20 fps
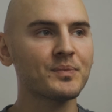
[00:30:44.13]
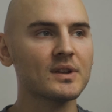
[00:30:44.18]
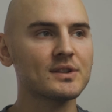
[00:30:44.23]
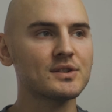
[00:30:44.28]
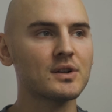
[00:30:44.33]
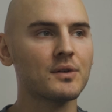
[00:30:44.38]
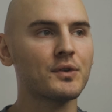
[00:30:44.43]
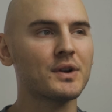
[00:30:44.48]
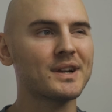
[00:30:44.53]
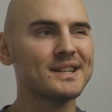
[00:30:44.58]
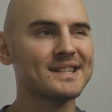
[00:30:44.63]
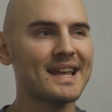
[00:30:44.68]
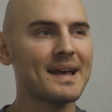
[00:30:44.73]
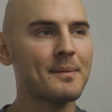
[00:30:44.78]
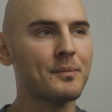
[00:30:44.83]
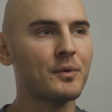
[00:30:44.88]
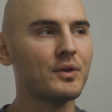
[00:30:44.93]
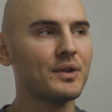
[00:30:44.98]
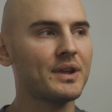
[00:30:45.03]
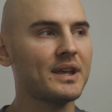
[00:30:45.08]
So for
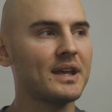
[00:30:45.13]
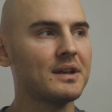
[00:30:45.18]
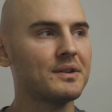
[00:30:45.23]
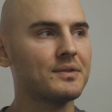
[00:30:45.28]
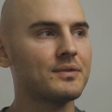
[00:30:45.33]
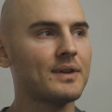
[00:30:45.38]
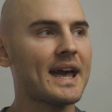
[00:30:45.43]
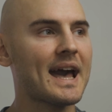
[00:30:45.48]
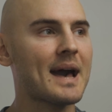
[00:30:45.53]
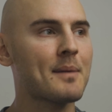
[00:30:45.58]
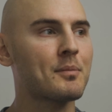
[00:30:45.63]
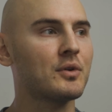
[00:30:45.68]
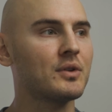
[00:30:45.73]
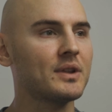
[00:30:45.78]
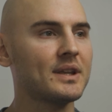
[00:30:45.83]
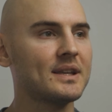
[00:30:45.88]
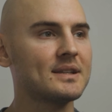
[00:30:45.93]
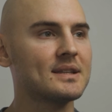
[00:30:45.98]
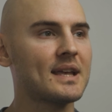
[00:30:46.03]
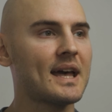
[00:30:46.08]
example, if
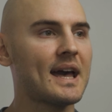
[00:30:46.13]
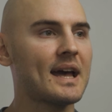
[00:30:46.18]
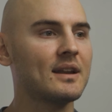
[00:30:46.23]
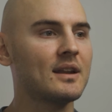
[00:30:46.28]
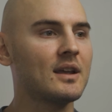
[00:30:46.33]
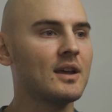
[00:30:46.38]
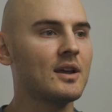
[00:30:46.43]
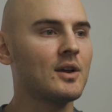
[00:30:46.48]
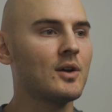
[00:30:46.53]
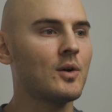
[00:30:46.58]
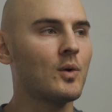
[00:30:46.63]
Apple is at